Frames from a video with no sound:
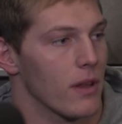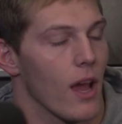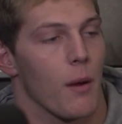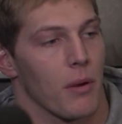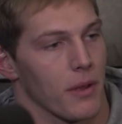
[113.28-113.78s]

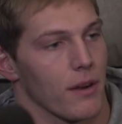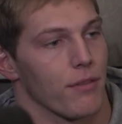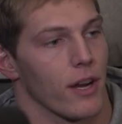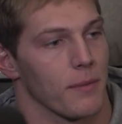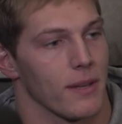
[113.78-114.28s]
Yeah, I'll probably get a
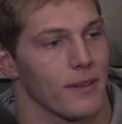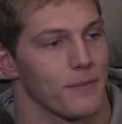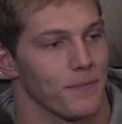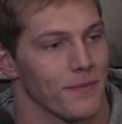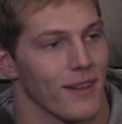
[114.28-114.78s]
frame.
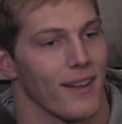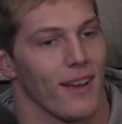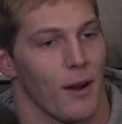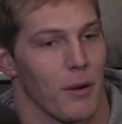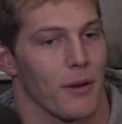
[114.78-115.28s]

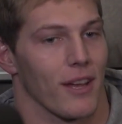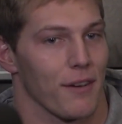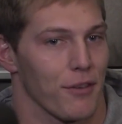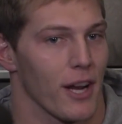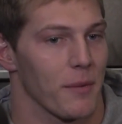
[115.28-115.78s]
And hang
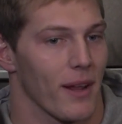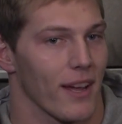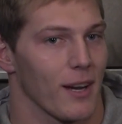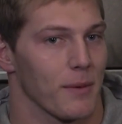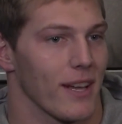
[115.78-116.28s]

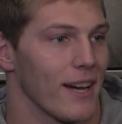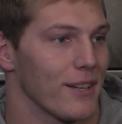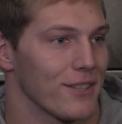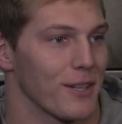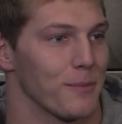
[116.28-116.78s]
it up at the
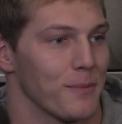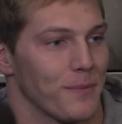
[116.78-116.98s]
house. So.